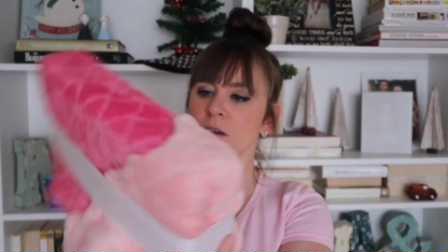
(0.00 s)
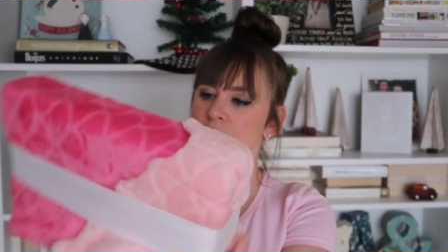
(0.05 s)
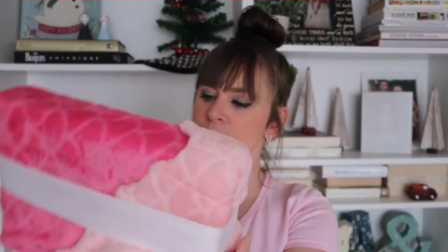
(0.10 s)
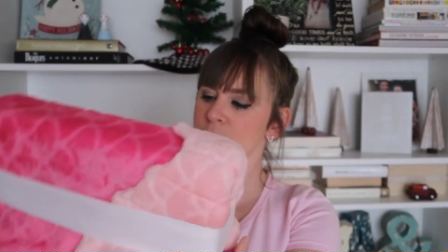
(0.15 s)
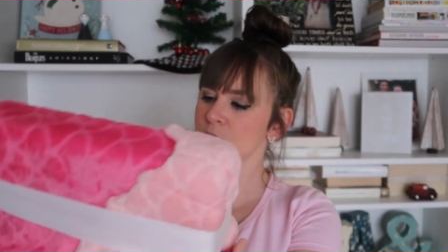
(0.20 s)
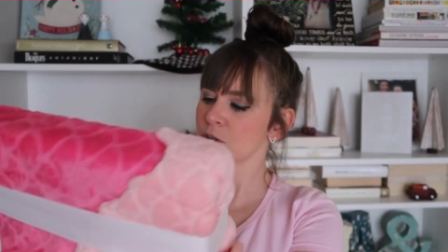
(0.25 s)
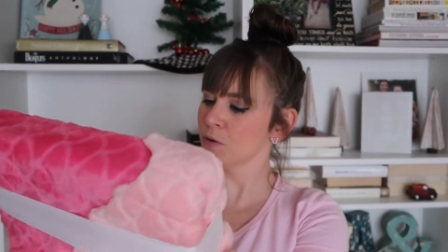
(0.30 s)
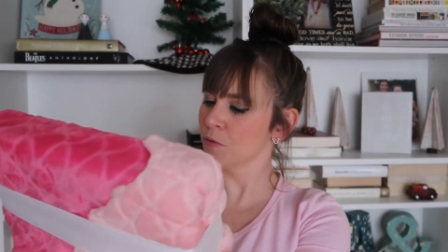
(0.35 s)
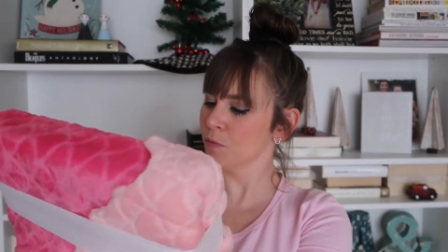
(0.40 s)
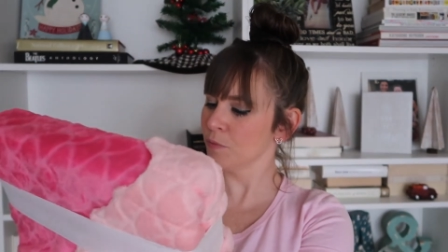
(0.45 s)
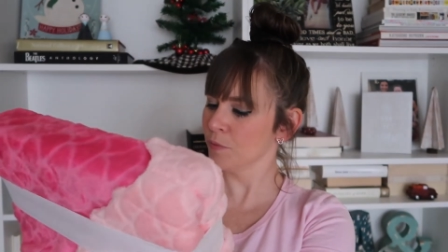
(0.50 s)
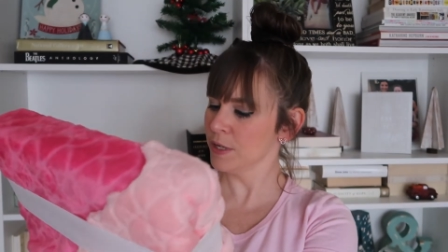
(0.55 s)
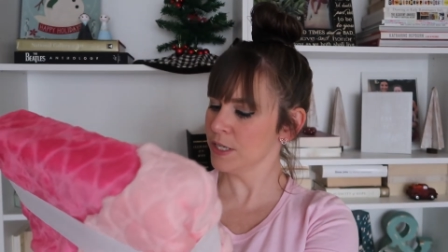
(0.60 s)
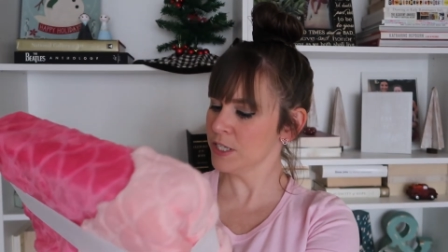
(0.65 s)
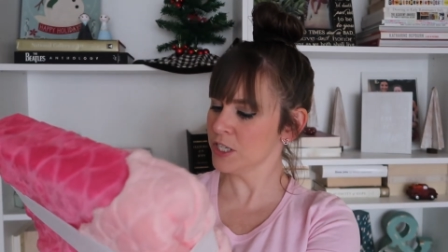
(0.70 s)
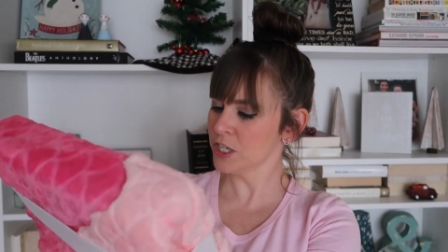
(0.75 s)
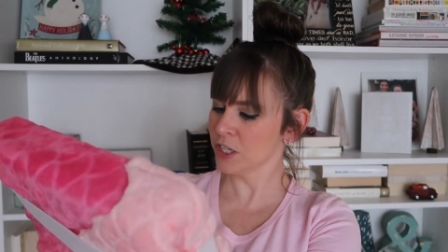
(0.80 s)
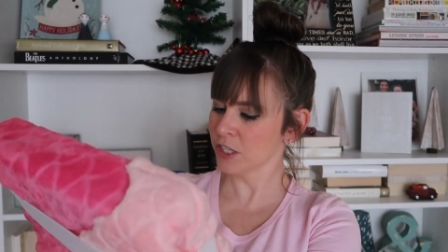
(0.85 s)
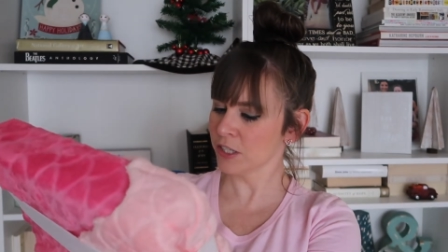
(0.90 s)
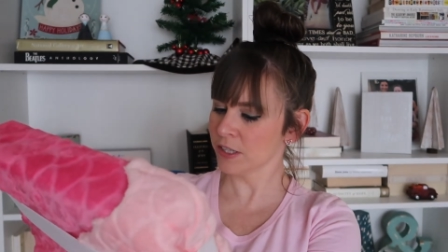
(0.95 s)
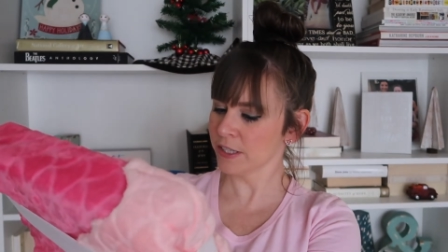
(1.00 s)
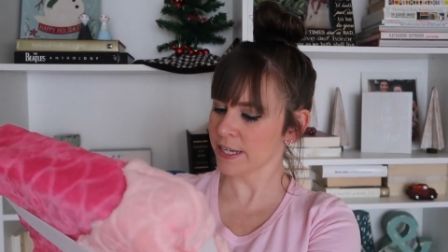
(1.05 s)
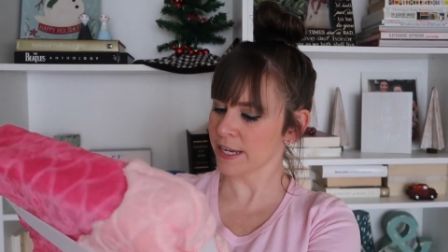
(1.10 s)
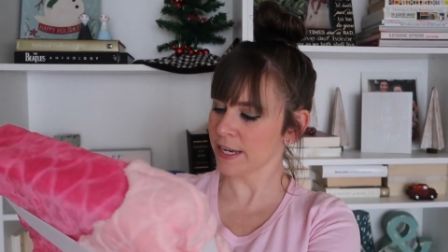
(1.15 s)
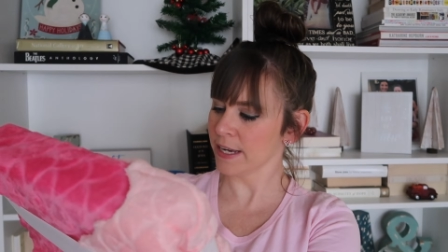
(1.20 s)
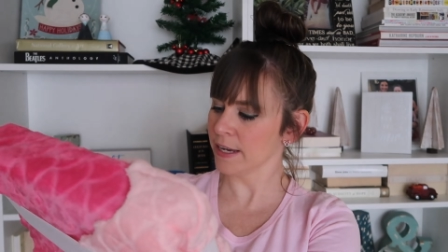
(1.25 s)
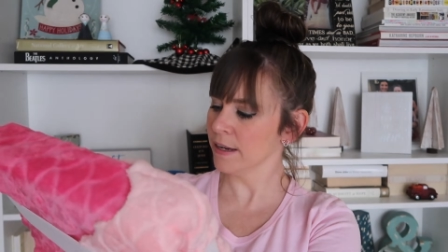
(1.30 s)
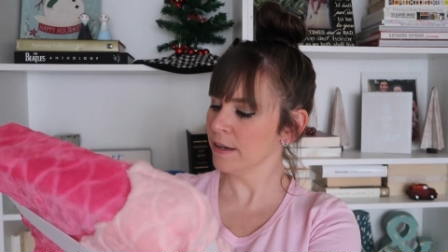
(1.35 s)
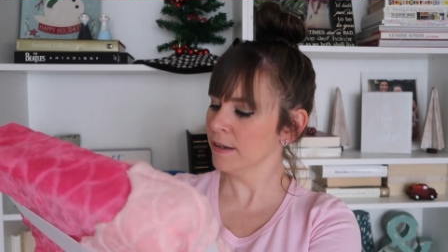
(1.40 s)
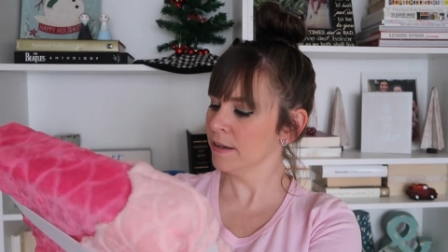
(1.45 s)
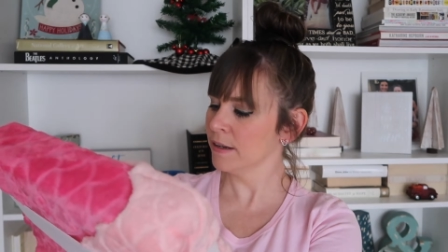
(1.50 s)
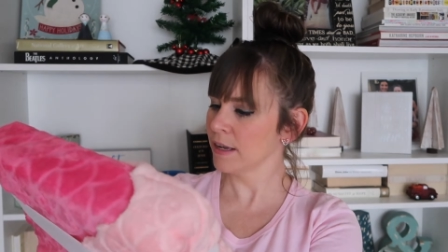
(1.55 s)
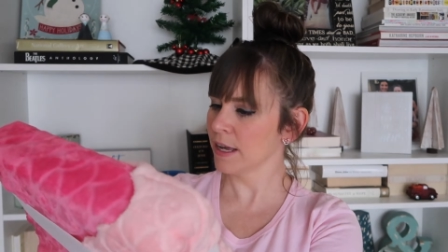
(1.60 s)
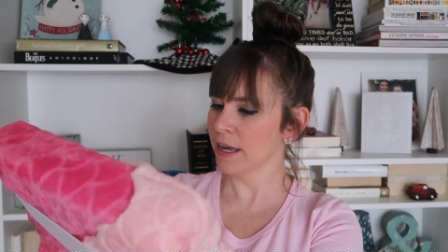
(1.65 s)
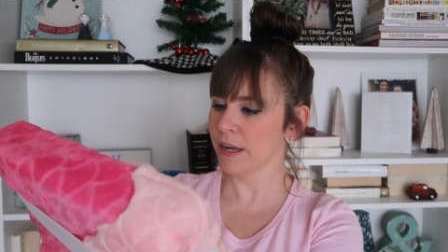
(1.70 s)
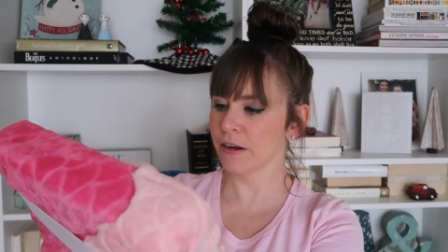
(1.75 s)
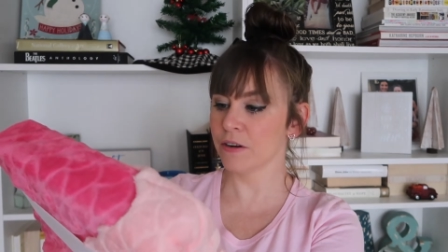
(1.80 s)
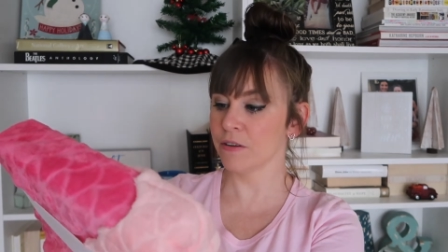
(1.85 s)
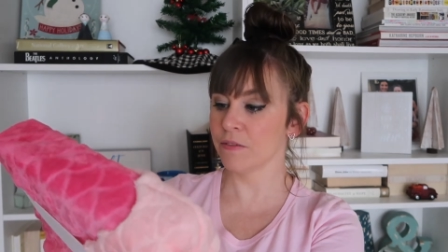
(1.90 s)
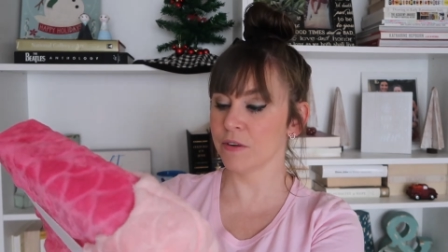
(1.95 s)
It was an originally,
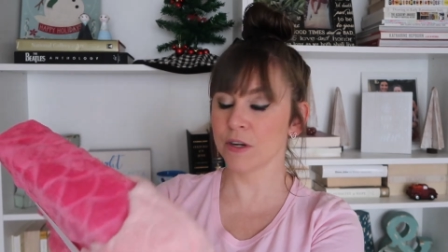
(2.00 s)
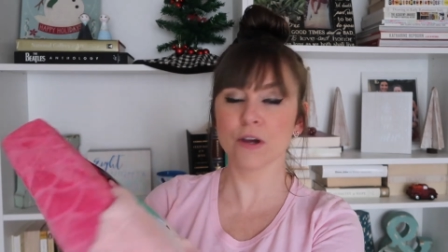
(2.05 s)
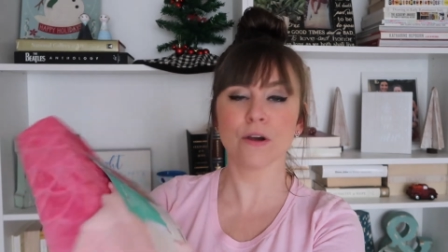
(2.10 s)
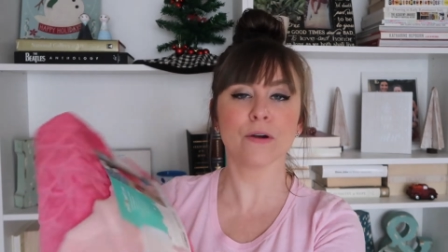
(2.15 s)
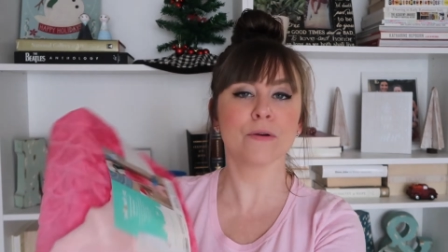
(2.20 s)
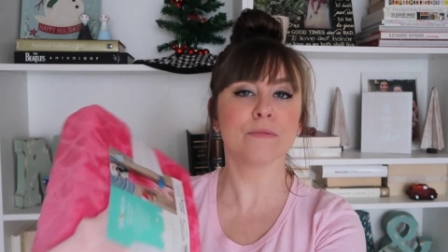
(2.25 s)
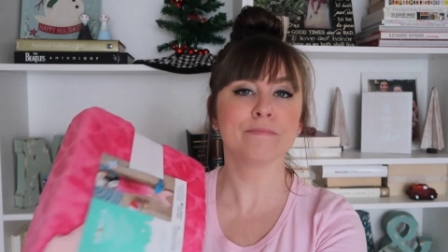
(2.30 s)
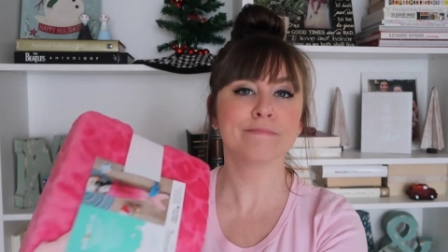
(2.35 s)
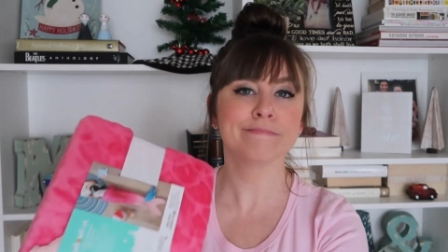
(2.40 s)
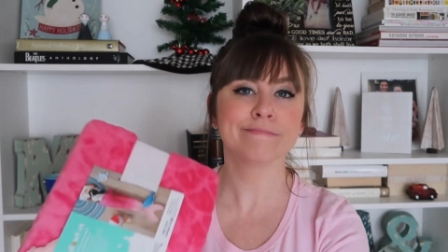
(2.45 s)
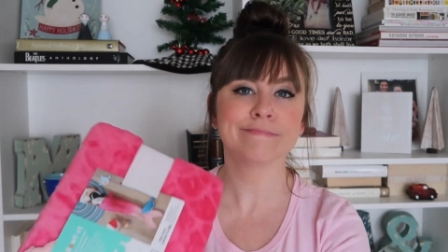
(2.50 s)
I don't even know,